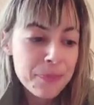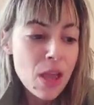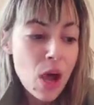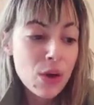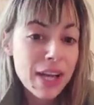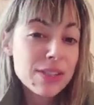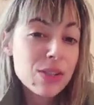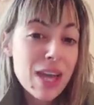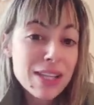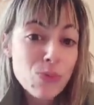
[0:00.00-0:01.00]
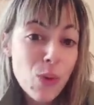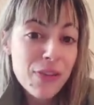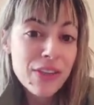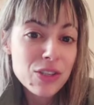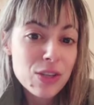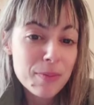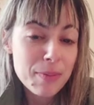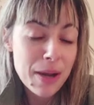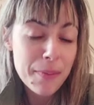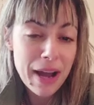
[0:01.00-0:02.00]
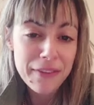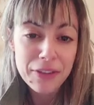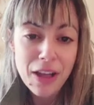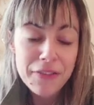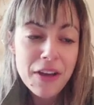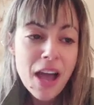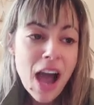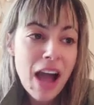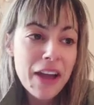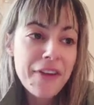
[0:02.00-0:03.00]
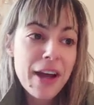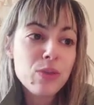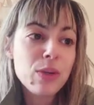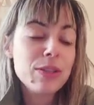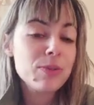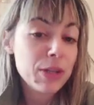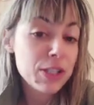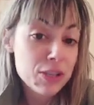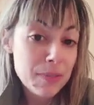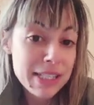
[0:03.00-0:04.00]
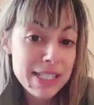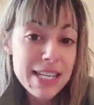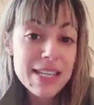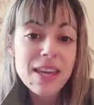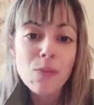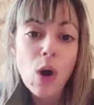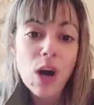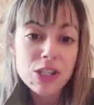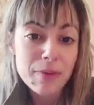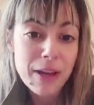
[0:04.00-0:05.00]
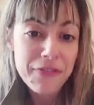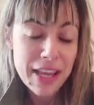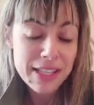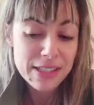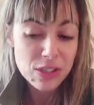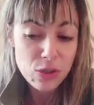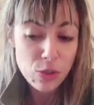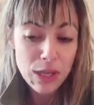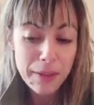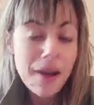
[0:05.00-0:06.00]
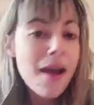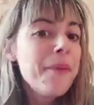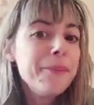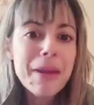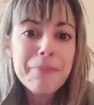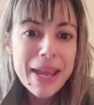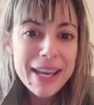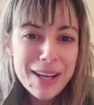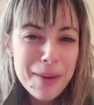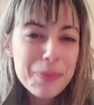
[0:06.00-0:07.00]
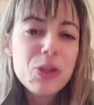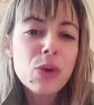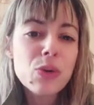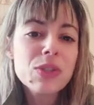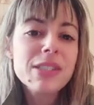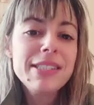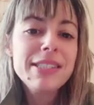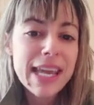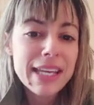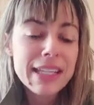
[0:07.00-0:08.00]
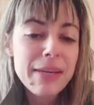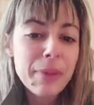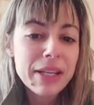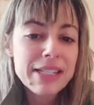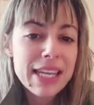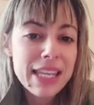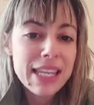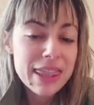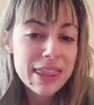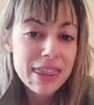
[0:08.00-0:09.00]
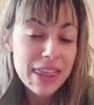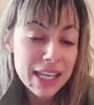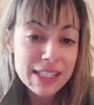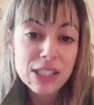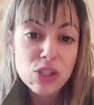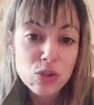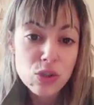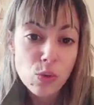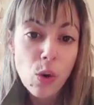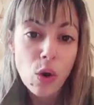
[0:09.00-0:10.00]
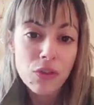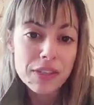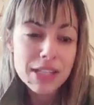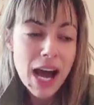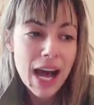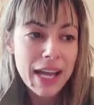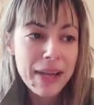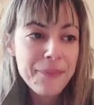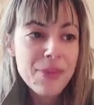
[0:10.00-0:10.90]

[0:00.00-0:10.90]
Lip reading: Okay, so that's one that you can become mindful of. I found when I was brushing my teeth and washing my face and doing my makeup, those daily mundane things that you do all the time,